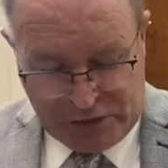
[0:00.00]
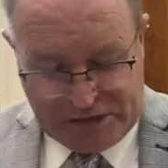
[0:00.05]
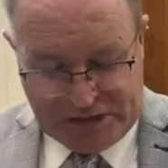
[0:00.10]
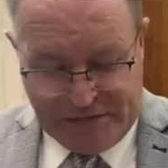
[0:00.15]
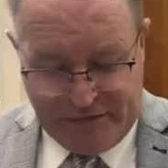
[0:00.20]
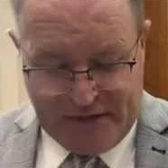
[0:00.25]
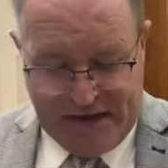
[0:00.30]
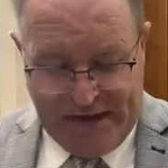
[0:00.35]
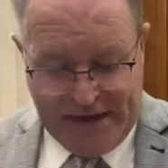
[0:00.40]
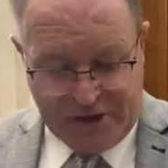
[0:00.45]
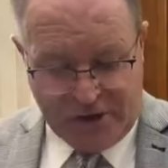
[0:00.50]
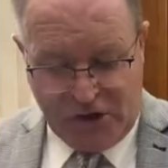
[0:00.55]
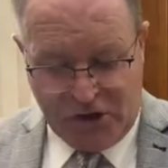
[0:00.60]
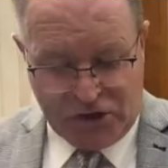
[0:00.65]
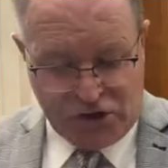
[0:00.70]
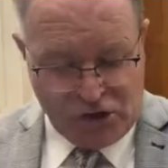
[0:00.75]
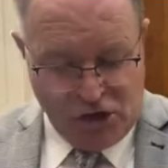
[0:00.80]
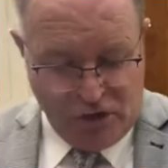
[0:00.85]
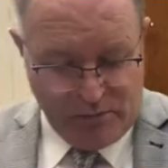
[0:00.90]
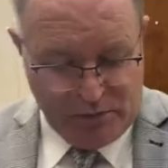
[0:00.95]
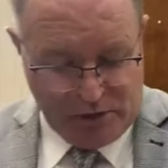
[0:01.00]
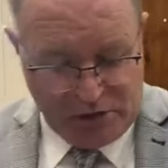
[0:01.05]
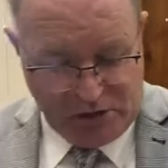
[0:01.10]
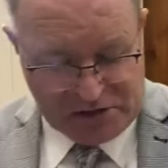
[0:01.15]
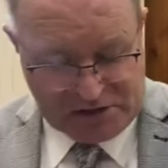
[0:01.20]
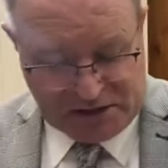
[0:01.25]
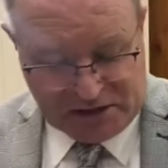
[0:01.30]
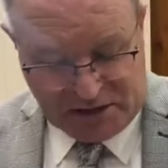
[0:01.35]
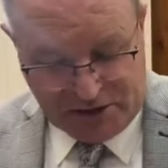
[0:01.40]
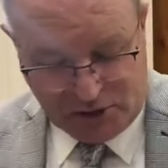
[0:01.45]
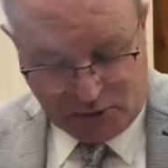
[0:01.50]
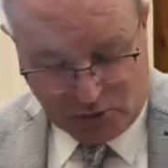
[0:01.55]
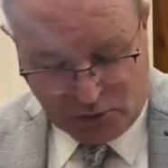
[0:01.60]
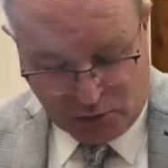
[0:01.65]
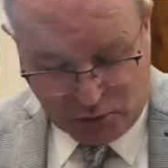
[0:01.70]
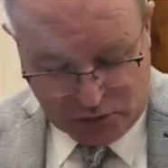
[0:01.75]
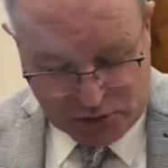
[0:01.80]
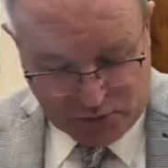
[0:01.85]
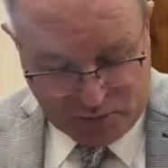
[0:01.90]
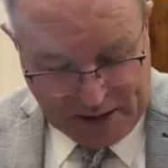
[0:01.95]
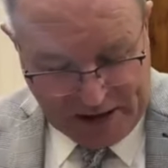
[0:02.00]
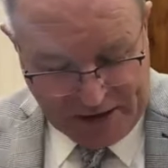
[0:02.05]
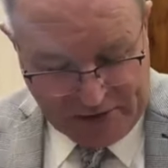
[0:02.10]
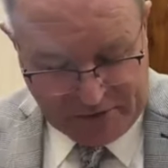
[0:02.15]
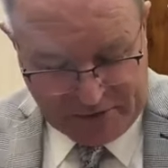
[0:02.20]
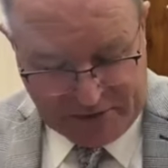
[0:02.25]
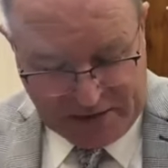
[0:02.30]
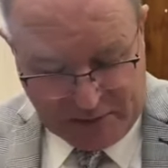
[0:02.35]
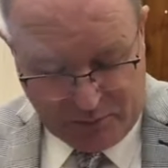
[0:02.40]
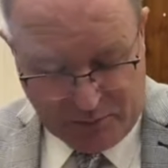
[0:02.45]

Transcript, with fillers: Verse 7 They had no child because Elizabeth was barren.